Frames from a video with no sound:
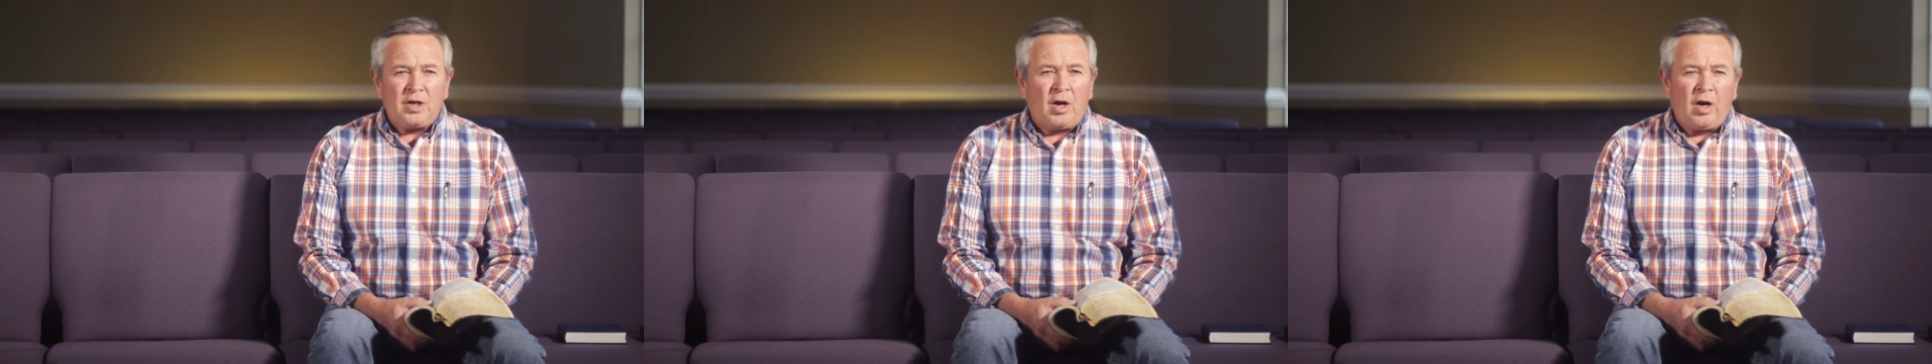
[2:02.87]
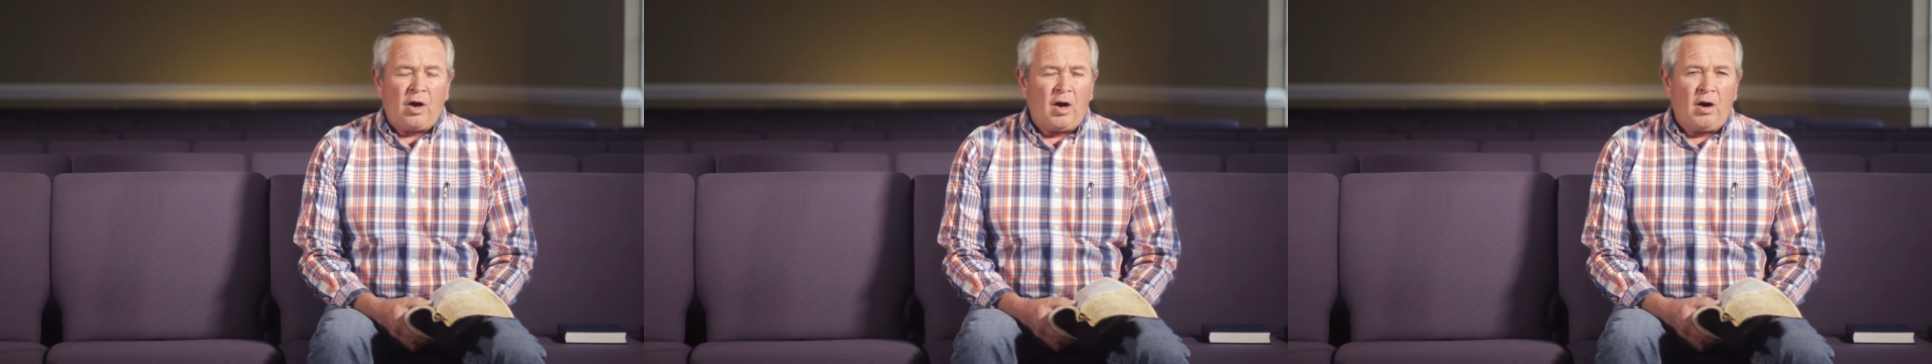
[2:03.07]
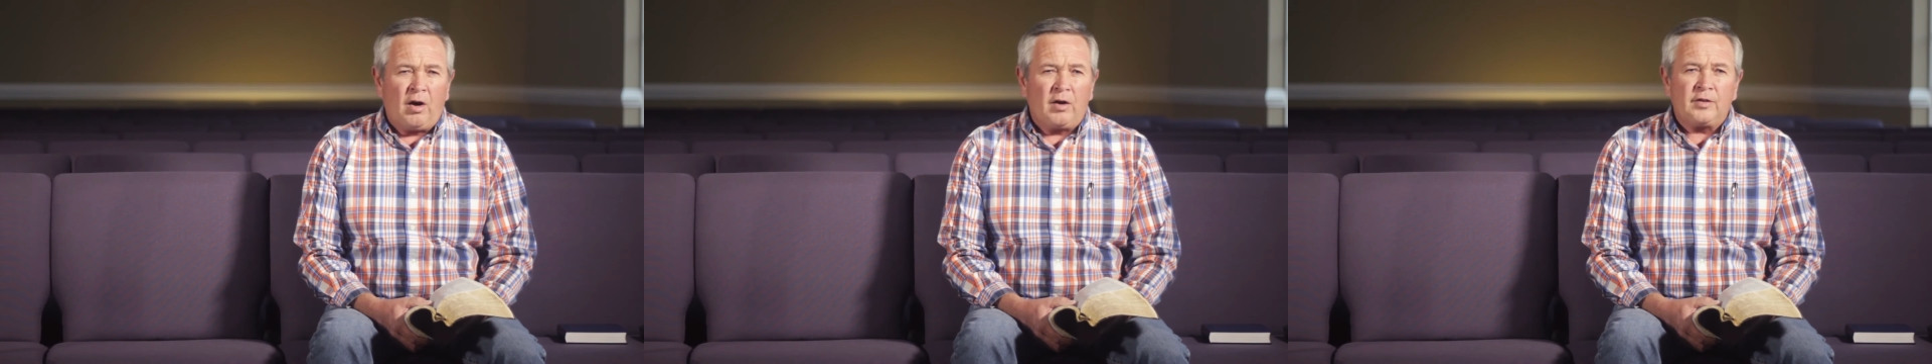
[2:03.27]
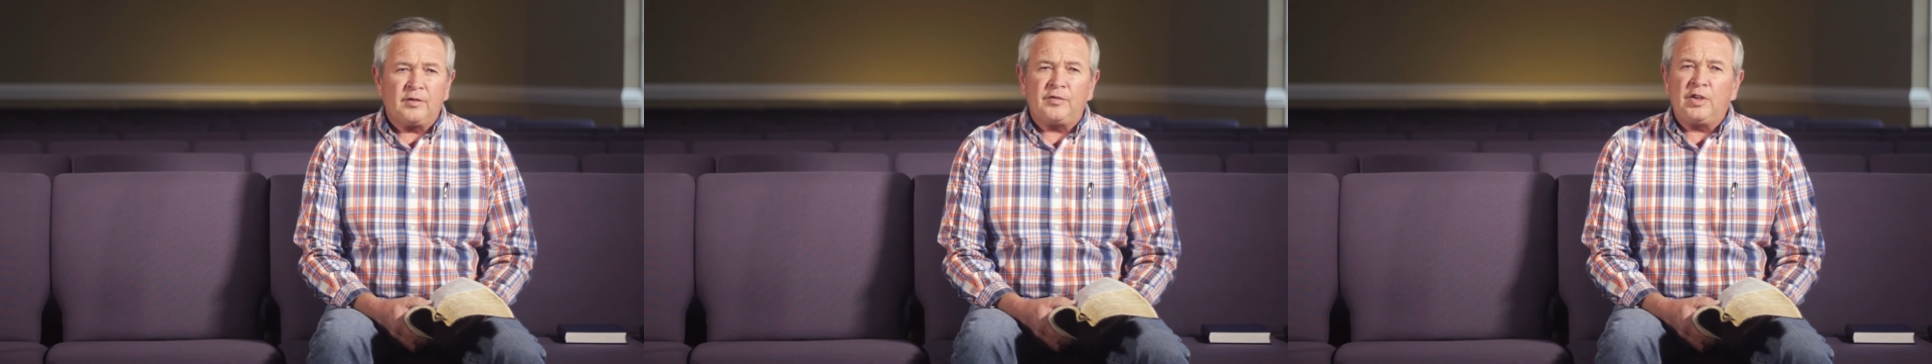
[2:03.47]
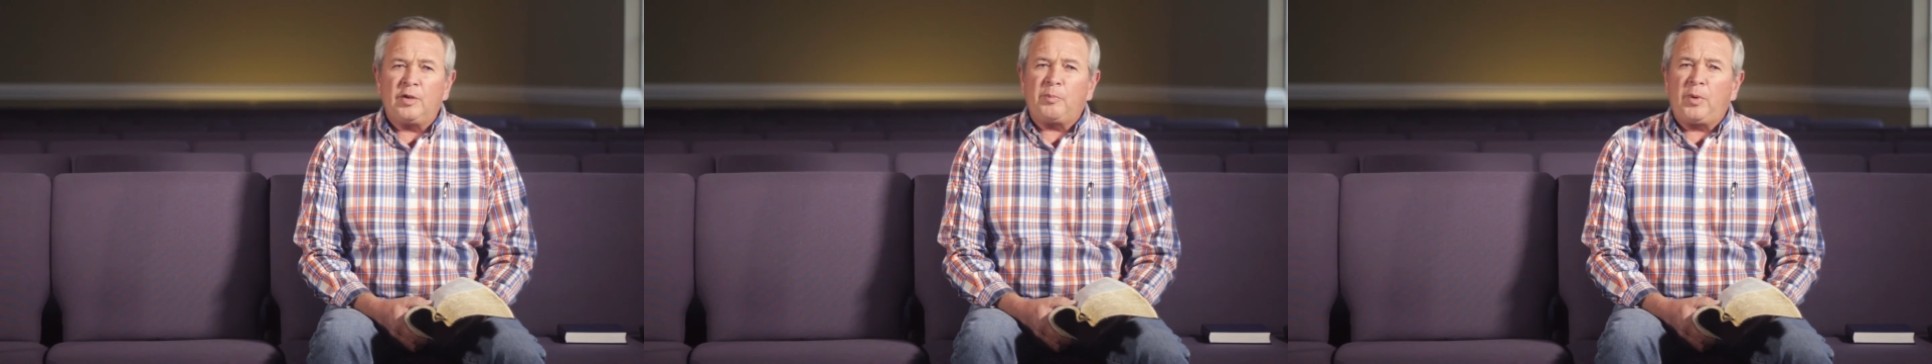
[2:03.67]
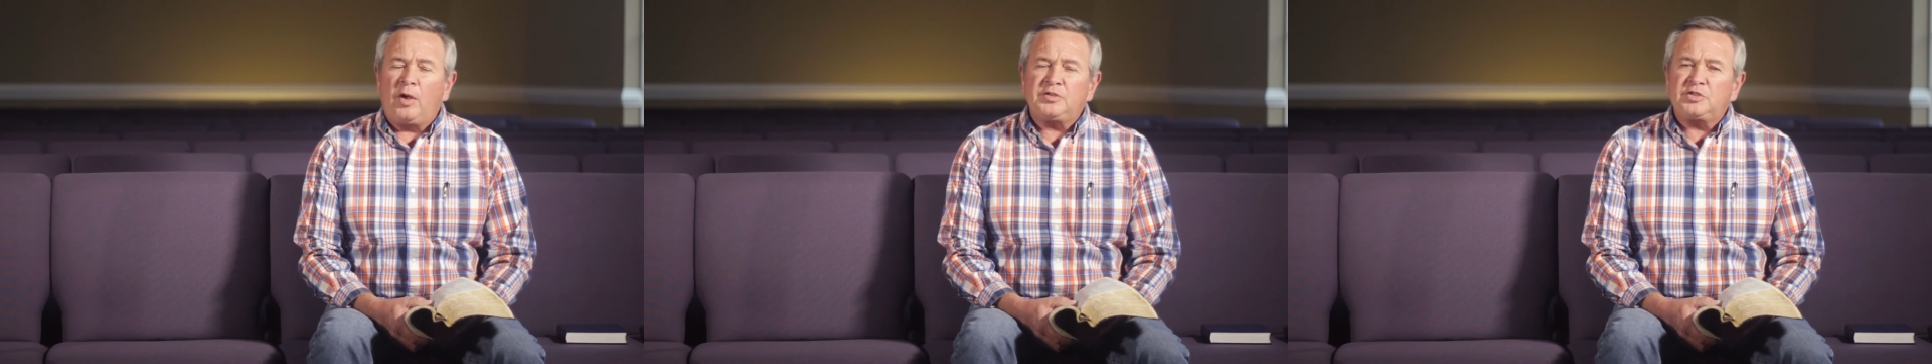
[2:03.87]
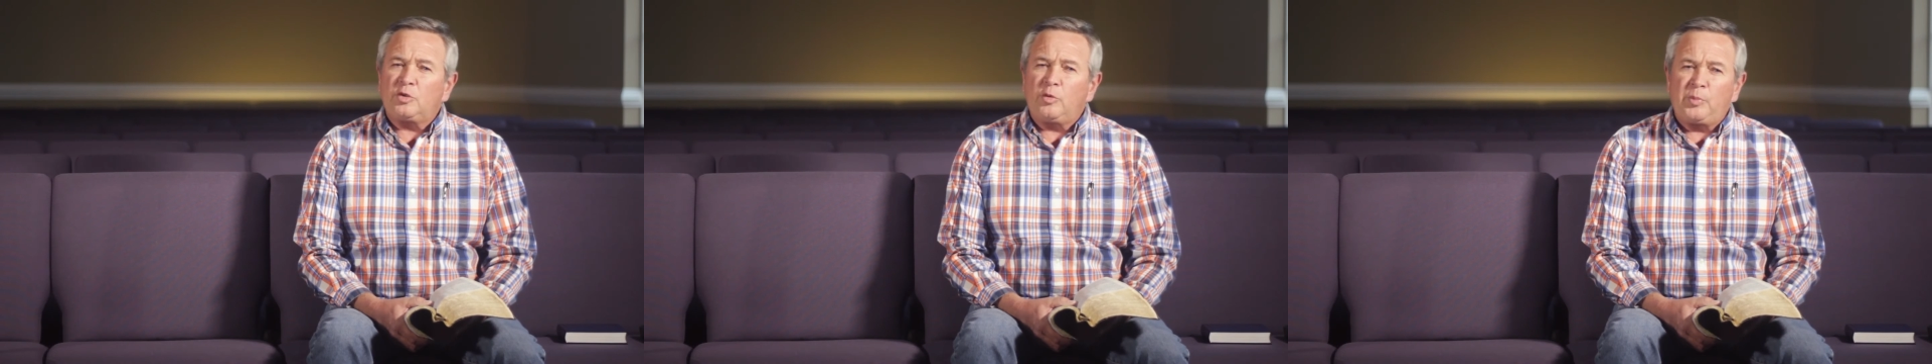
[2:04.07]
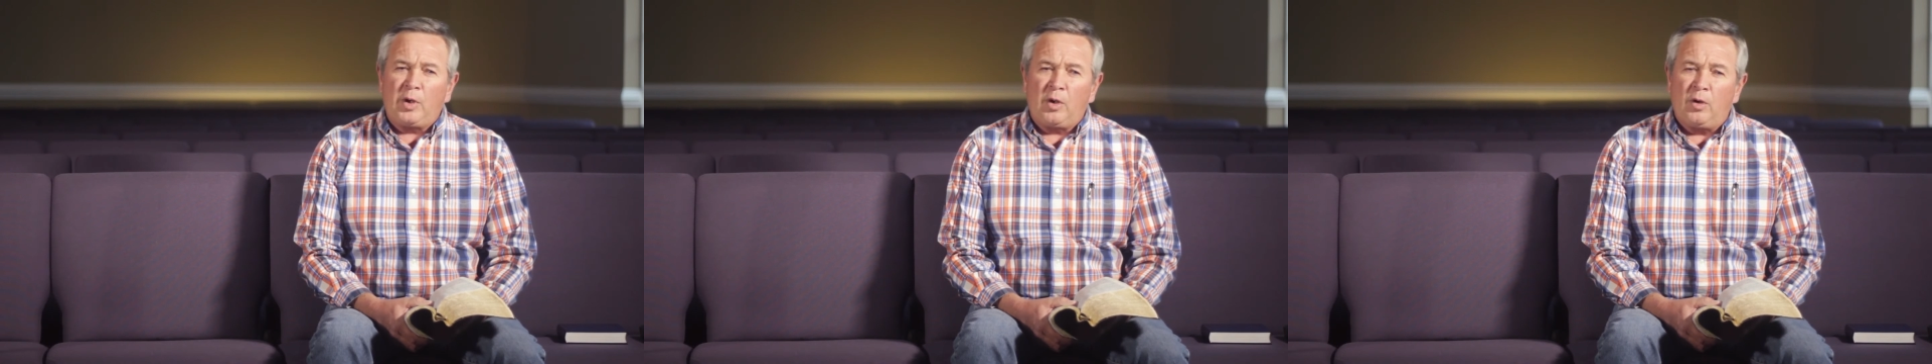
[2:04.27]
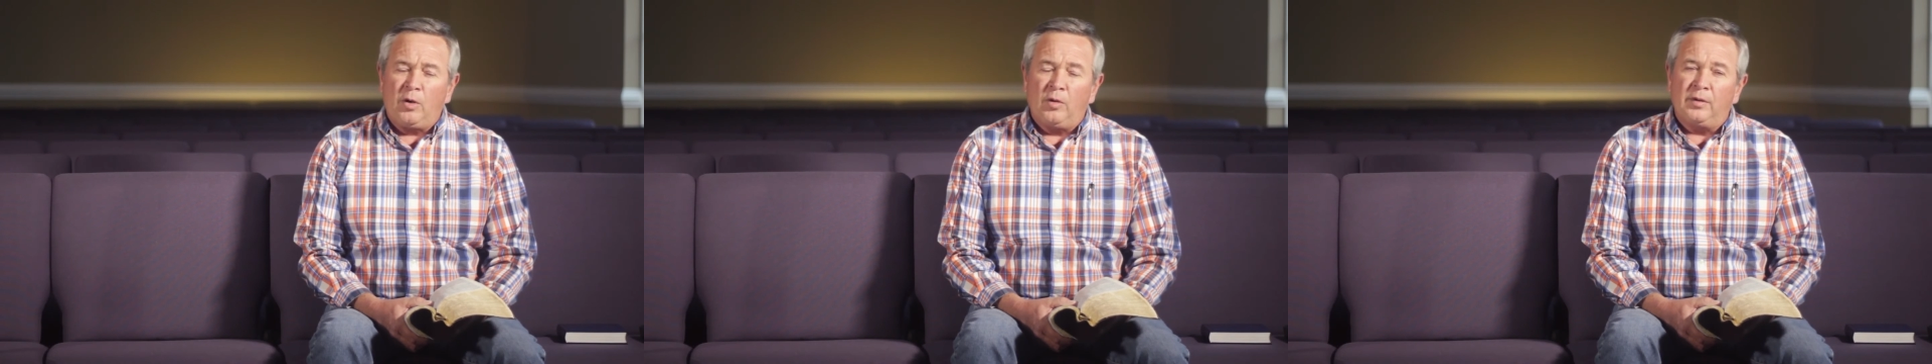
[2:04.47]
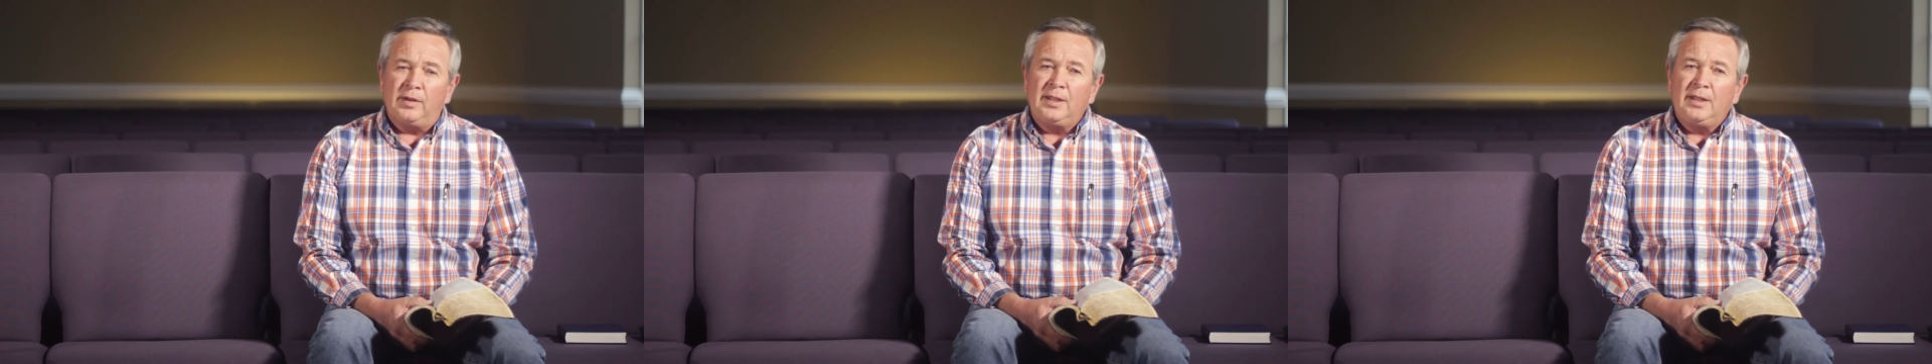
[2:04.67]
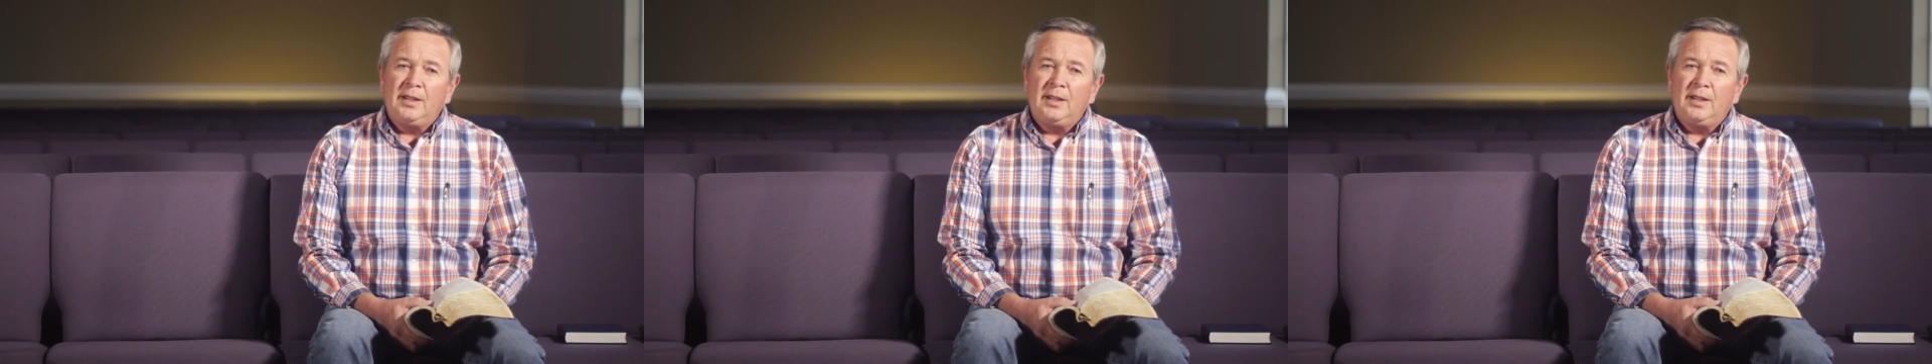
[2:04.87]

the heart of the Apostle Paul